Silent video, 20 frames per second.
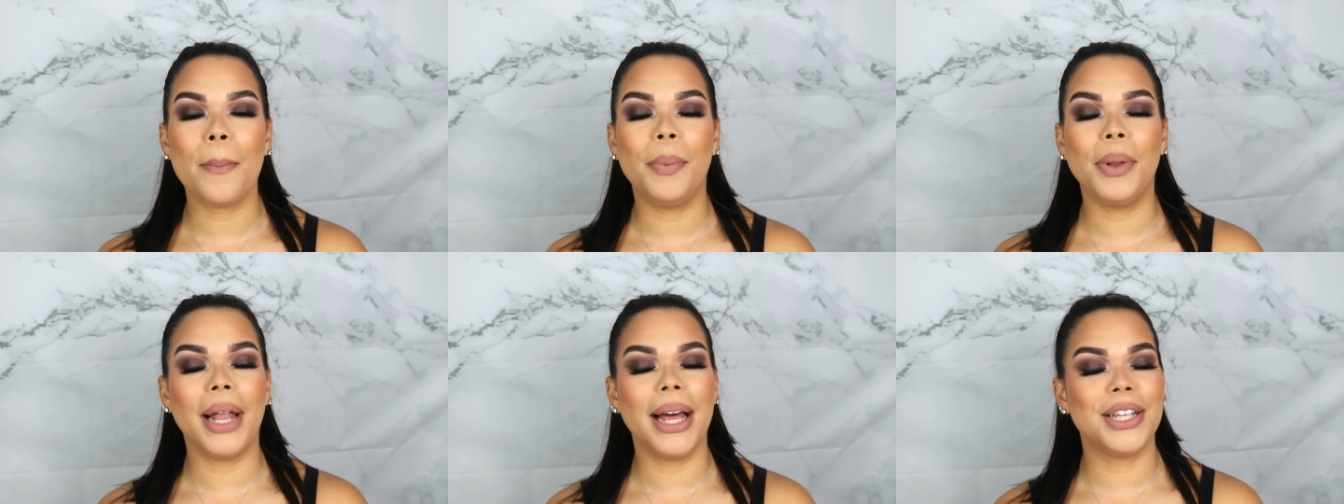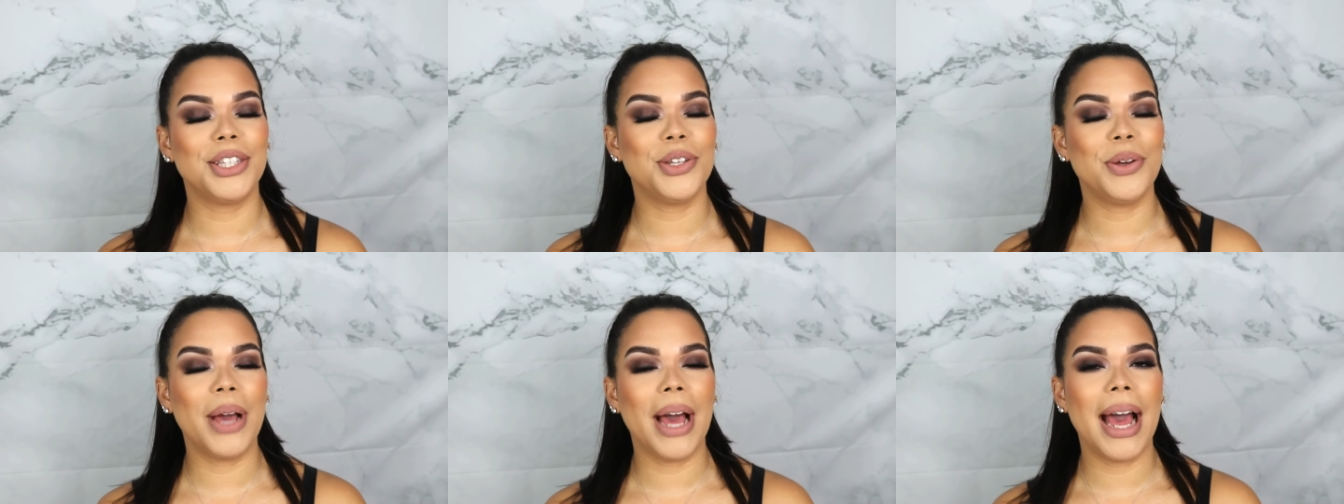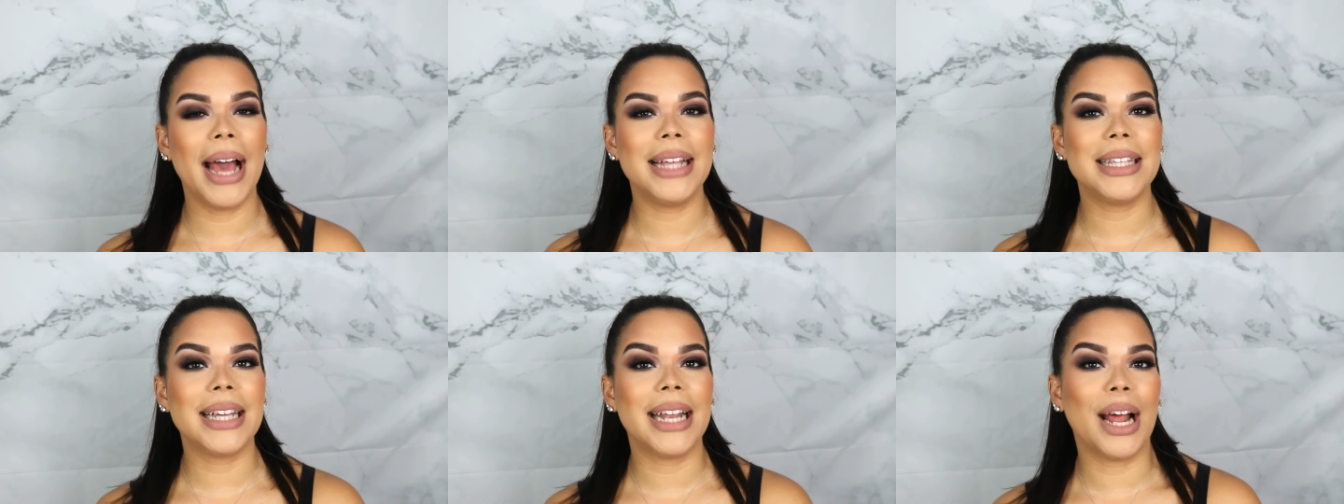bless you
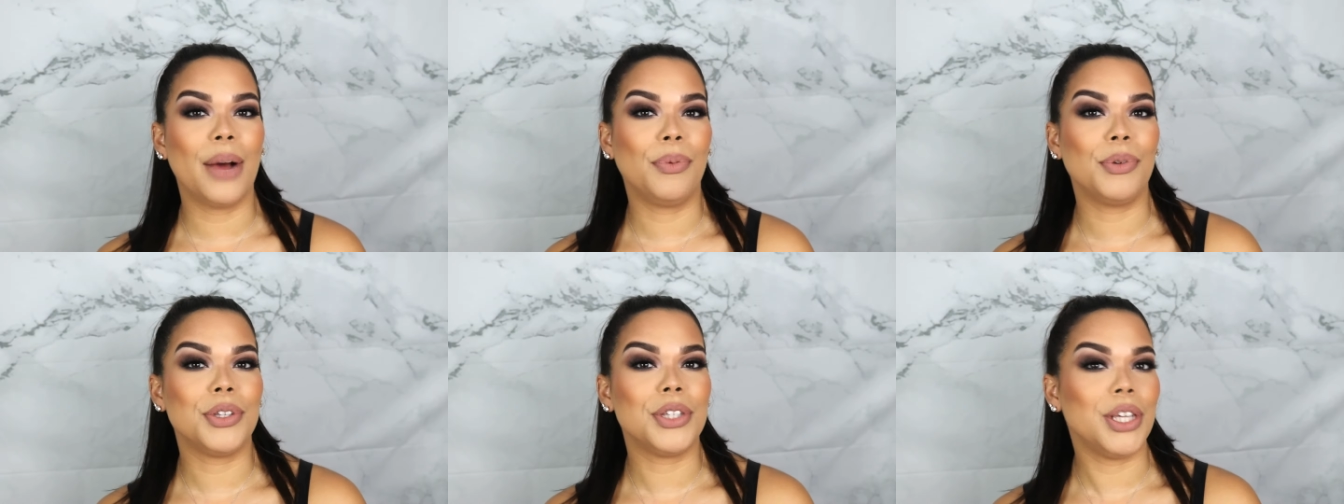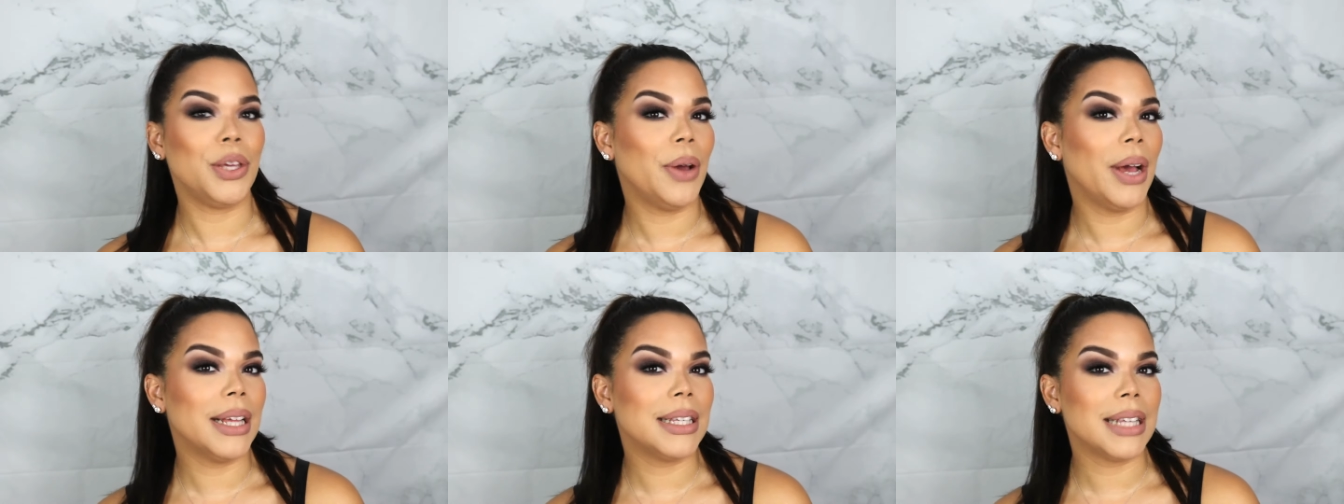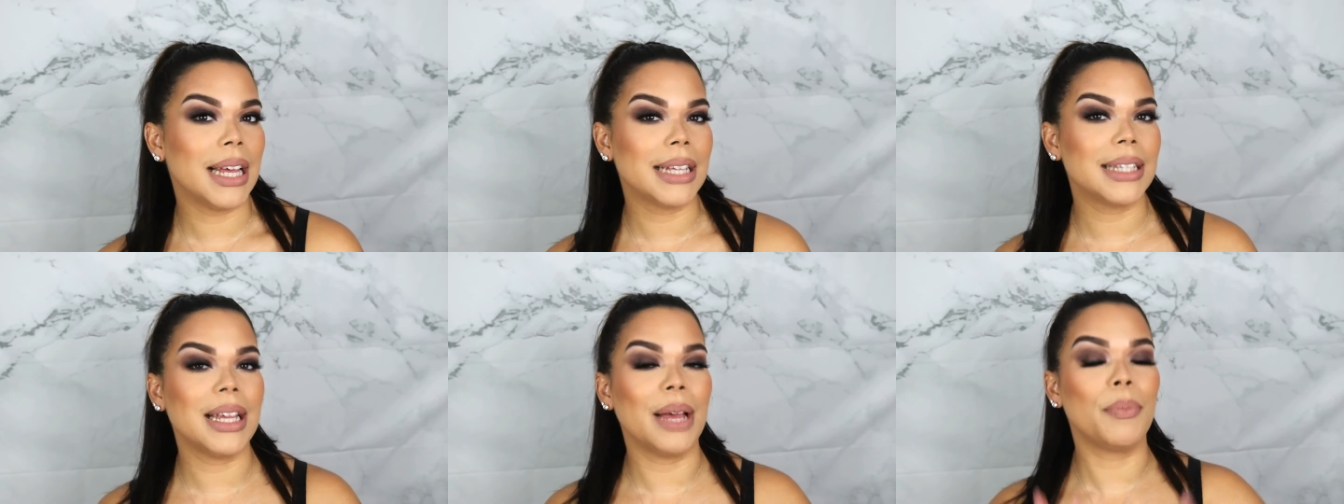guys, and I will see you guys
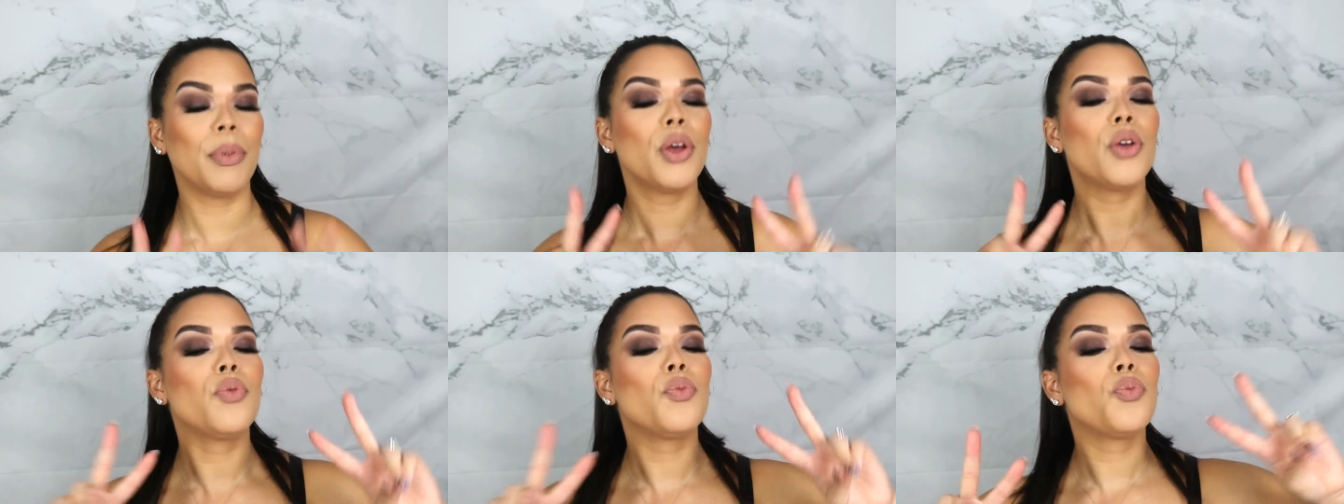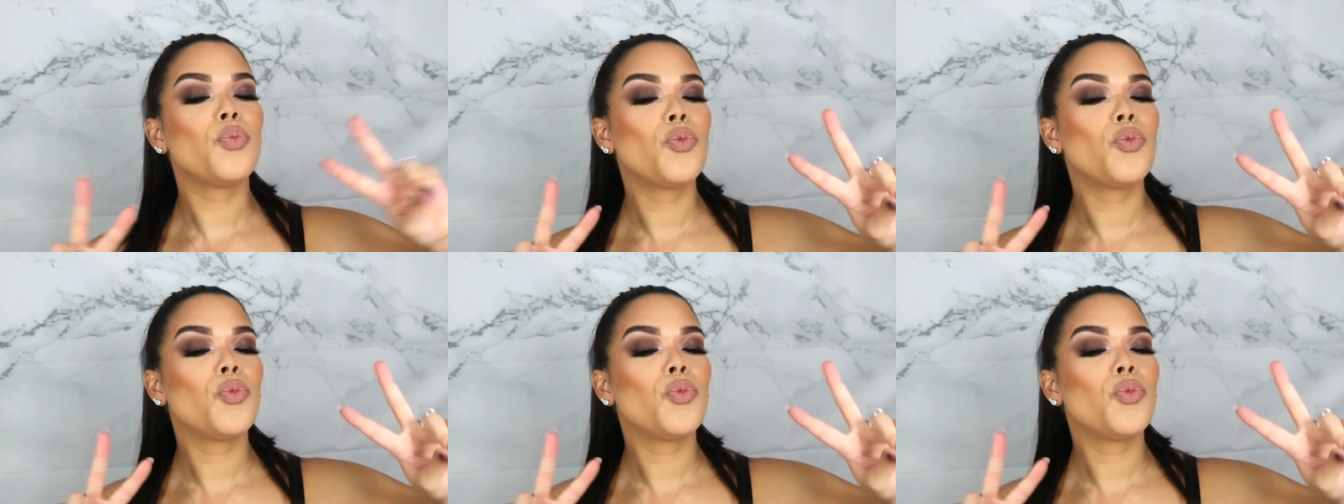next time.